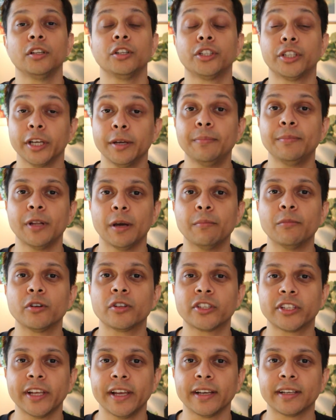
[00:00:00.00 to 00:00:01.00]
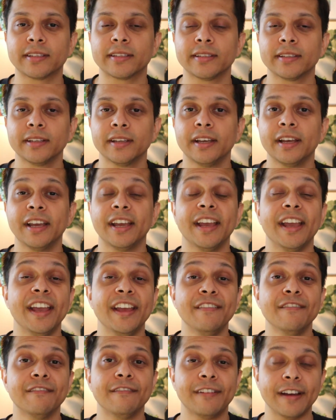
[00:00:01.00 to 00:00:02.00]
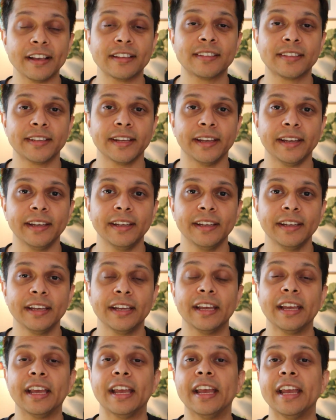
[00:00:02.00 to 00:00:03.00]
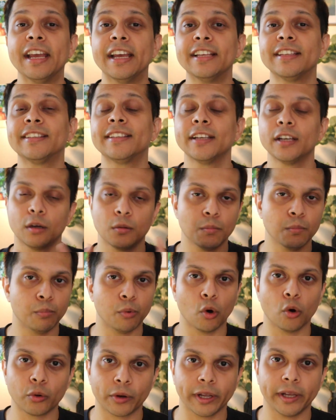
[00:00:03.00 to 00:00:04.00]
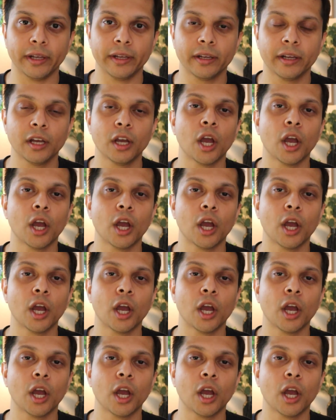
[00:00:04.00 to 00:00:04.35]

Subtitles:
Tip number six, investing is boring.